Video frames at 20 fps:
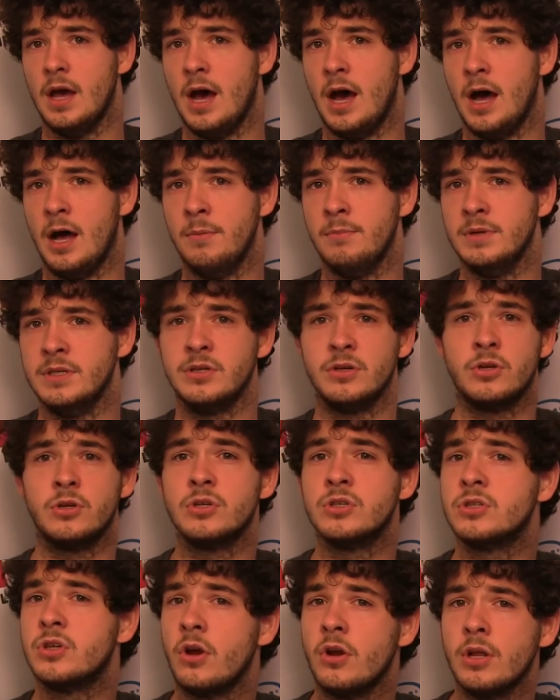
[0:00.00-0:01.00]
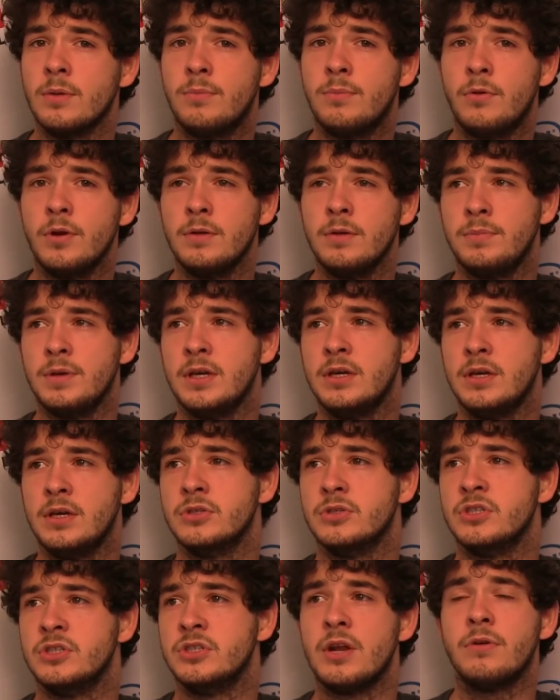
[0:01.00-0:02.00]
um, is a good starting point
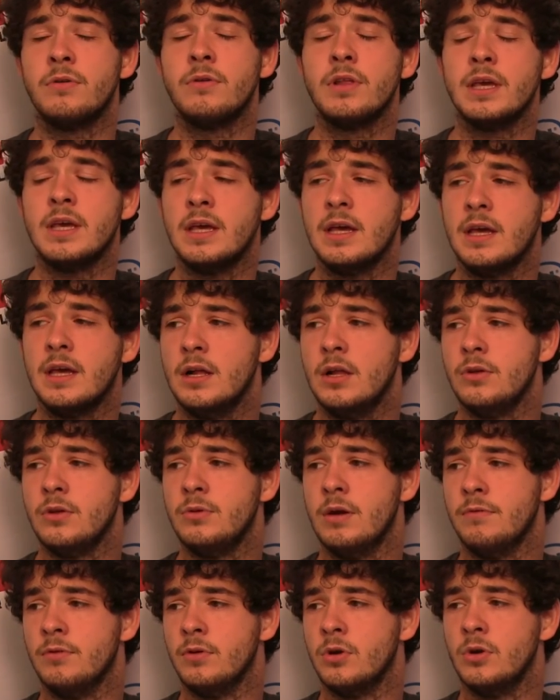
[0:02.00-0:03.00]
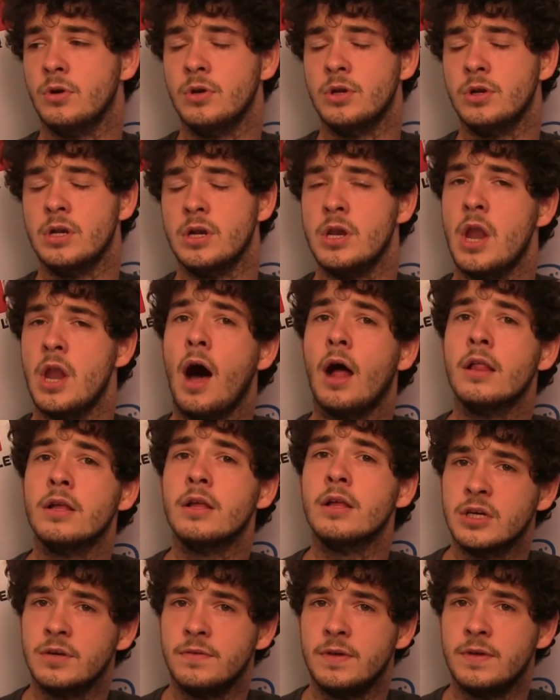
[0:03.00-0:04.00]
because generally you have a good
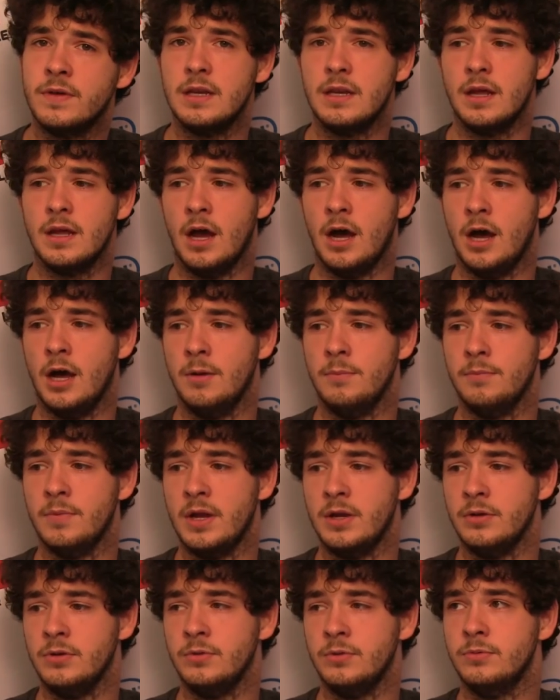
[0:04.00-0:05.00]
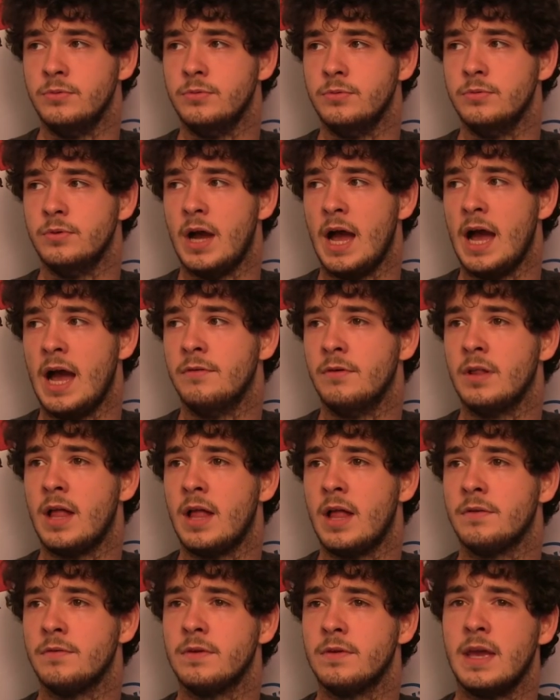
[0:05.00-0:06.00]
knowledge of it um, and you have a
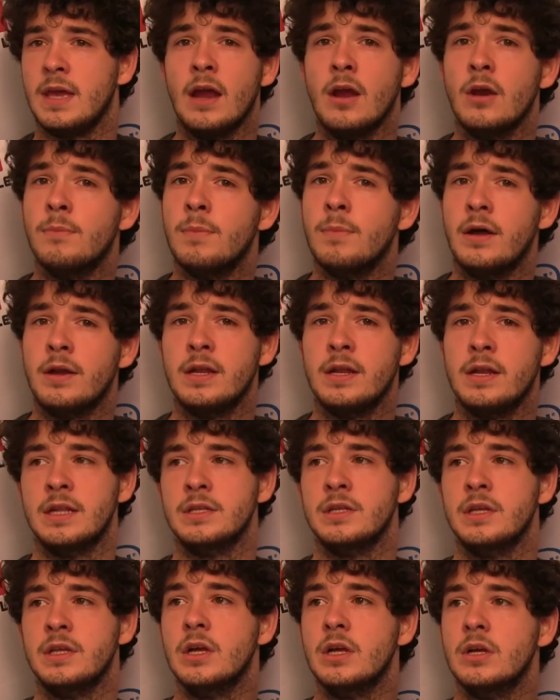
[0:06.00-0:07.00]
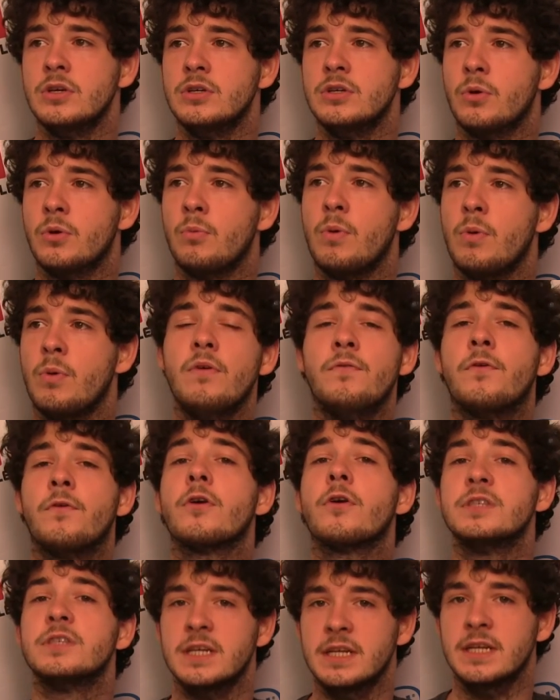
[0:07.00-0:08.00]
lot of care about it and you're well
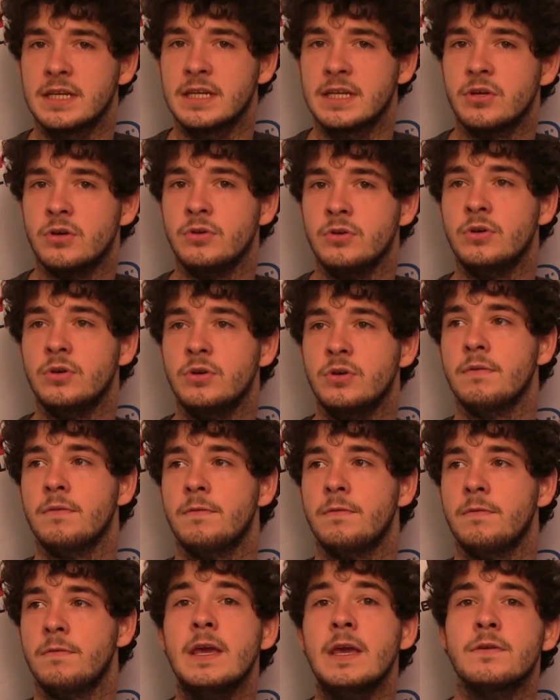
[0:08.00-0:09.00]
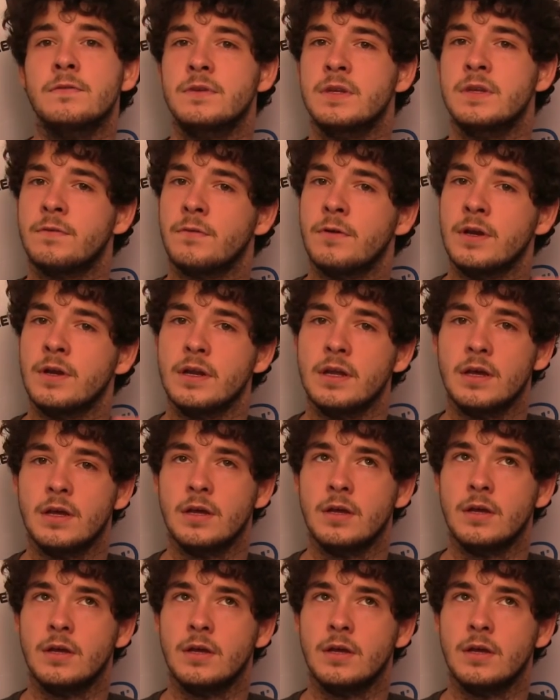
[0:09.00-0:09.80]
versed in it. So you can think of different,